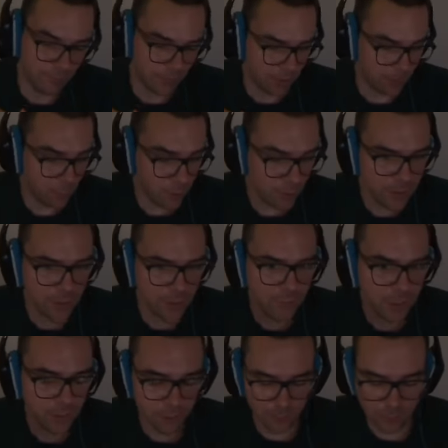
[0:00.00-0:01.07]
really in
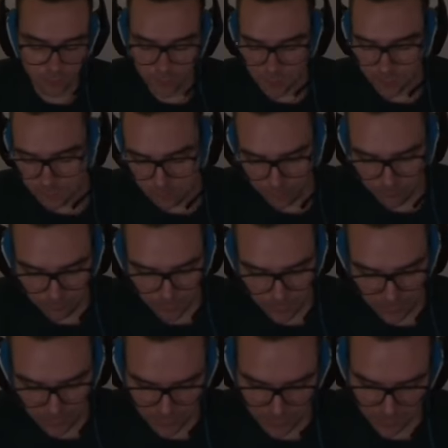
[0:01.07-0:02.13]
favor of that.
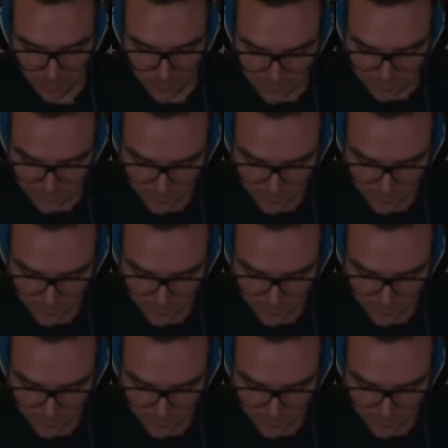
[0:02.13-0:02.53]
Yeah, the question